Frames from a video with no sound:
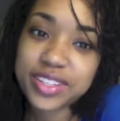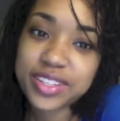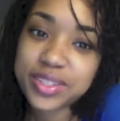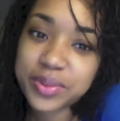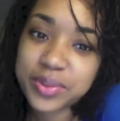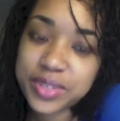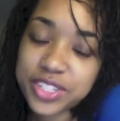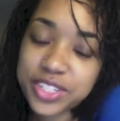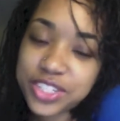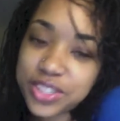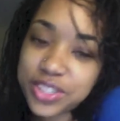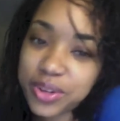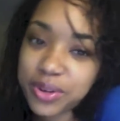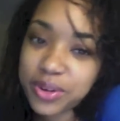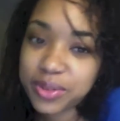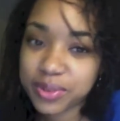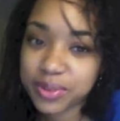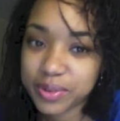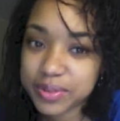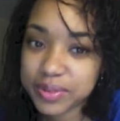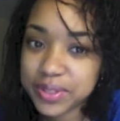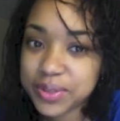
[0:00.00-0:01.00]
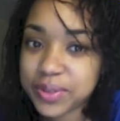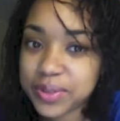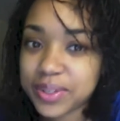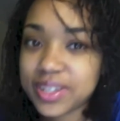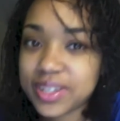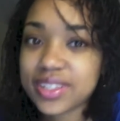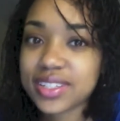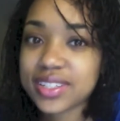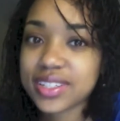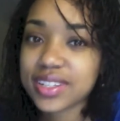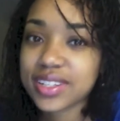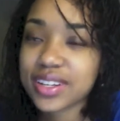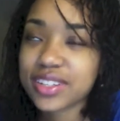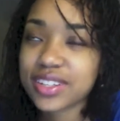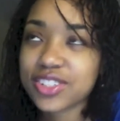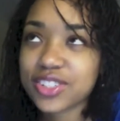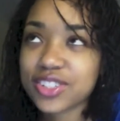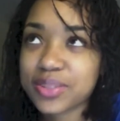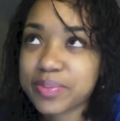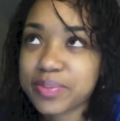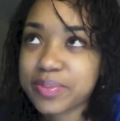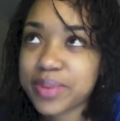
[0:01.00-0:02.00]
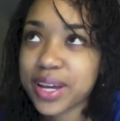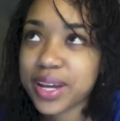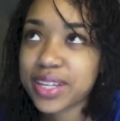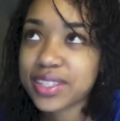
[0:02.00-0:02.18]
So we just go to thrift stores and I just buy